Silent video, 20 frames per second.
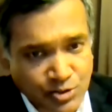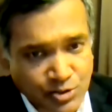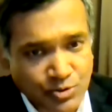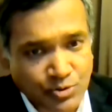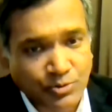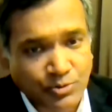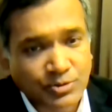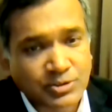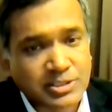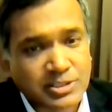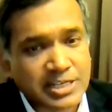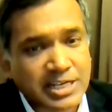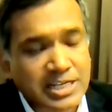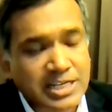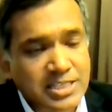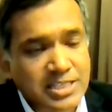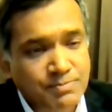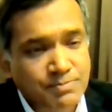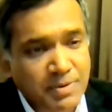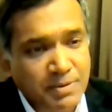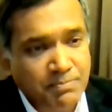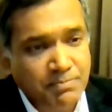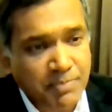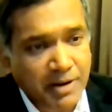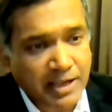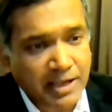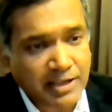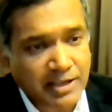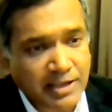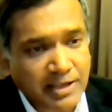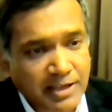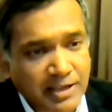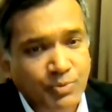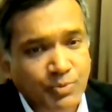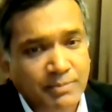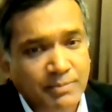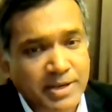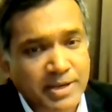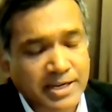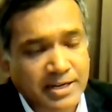to GSP
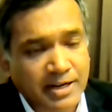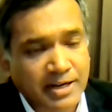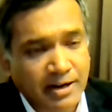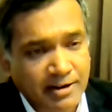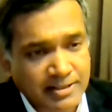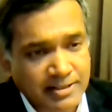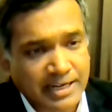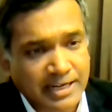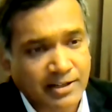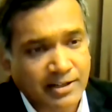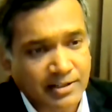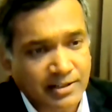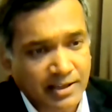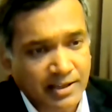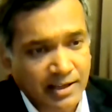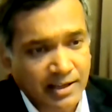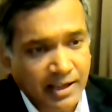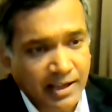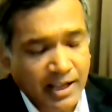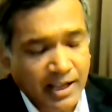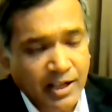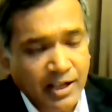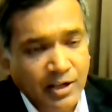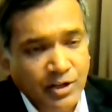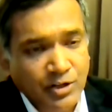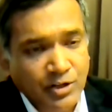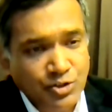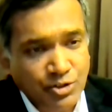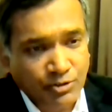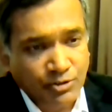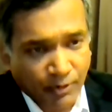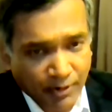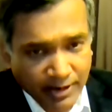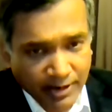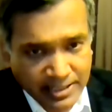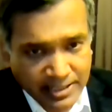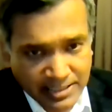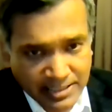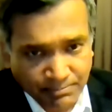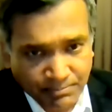Plus will be curtailed. So,
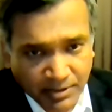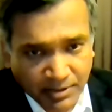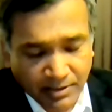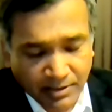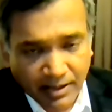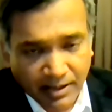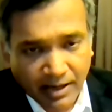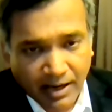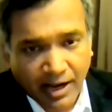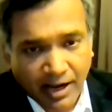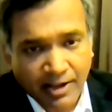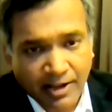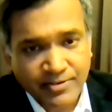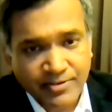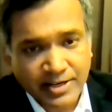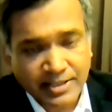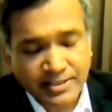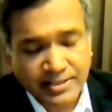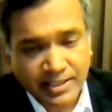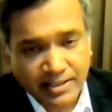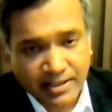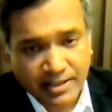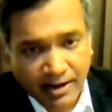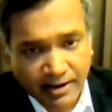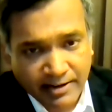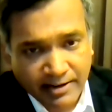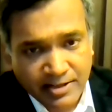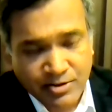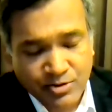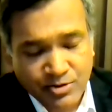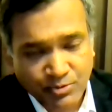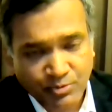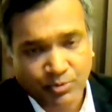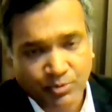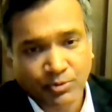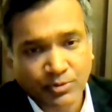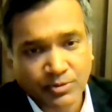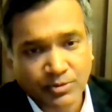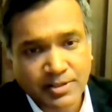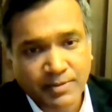for example, under the current
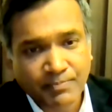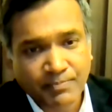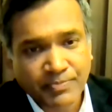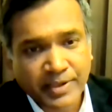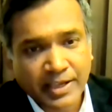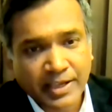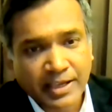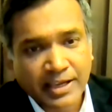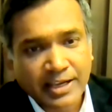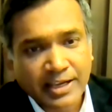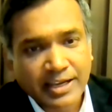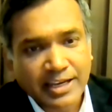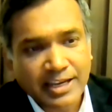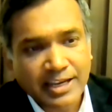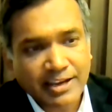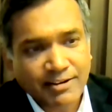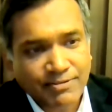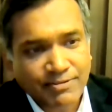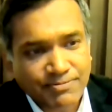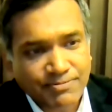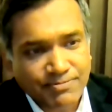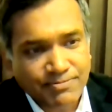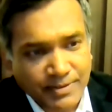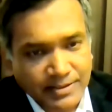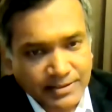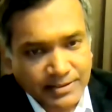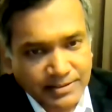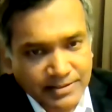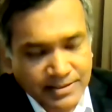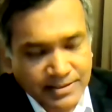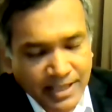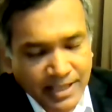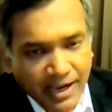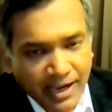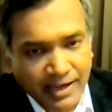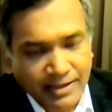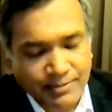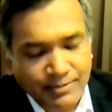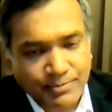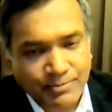rules, if
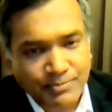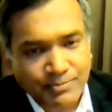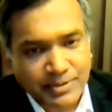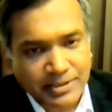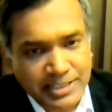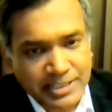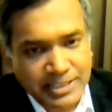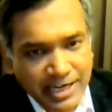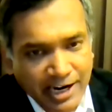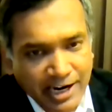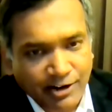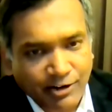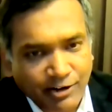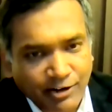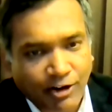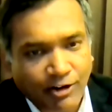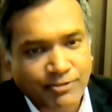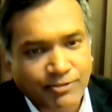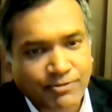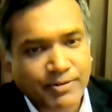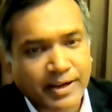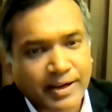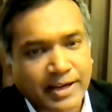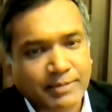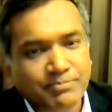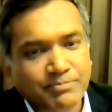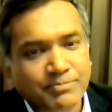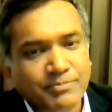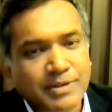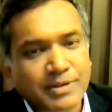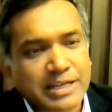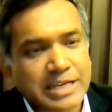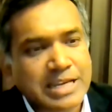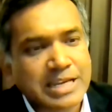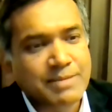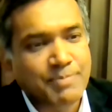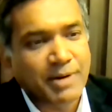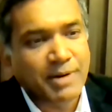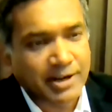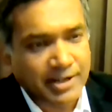the share of a
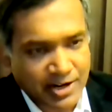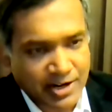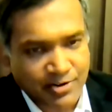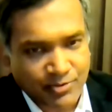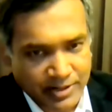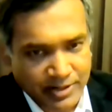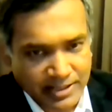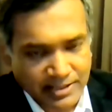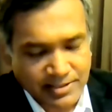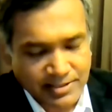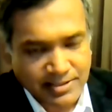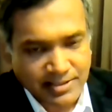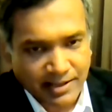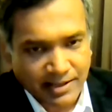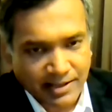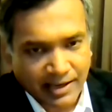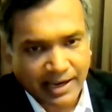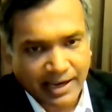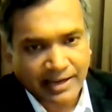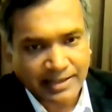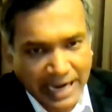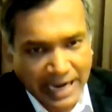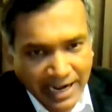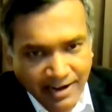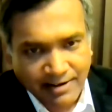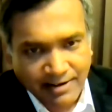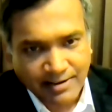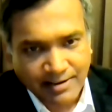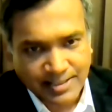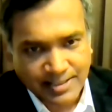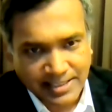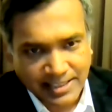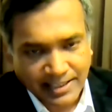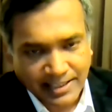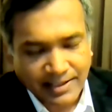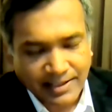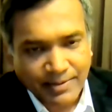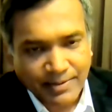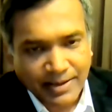EBA countries and LDC